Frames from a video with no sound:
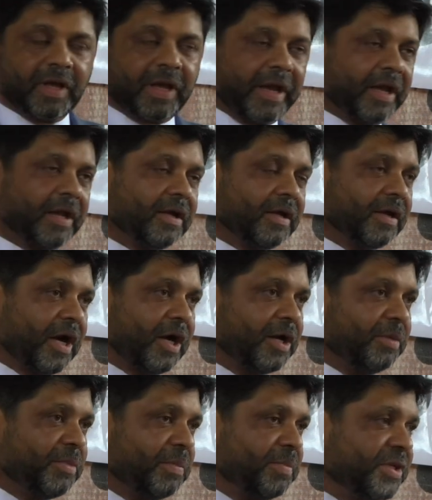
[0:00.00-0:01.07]
And uh, I
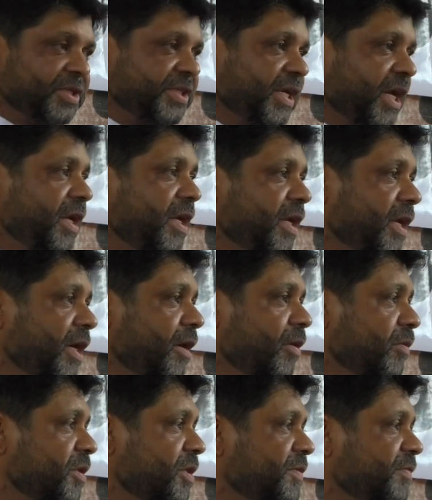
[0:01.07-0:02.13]
remember standing here
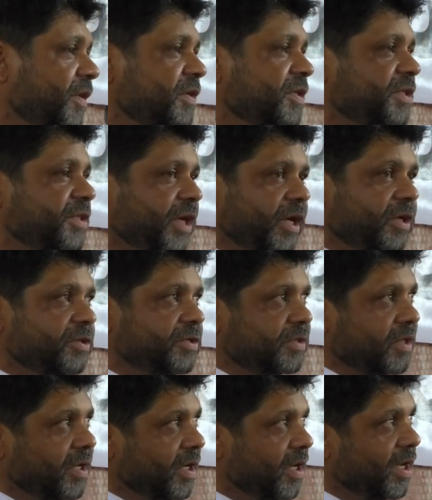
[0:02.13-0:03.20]
on this very stage.
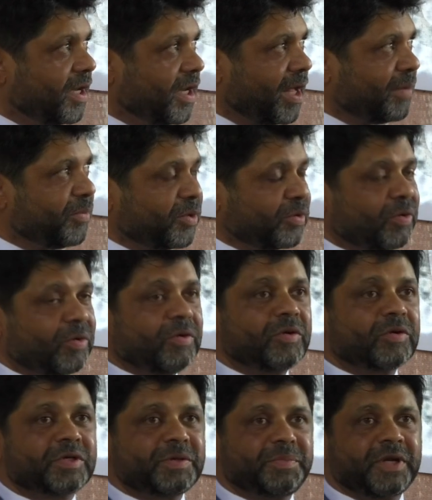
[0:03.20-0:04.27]
Lambert Hall
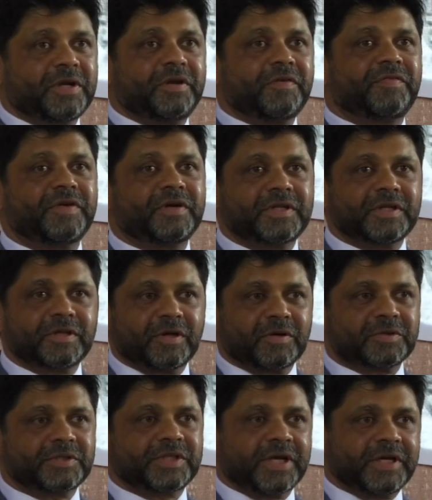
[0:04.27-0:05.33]
looked a bit different in
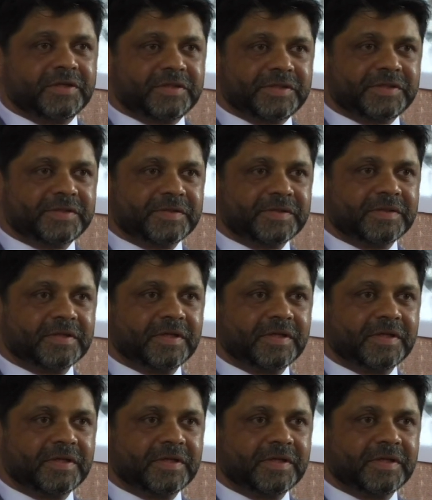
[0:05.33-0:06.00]
those days.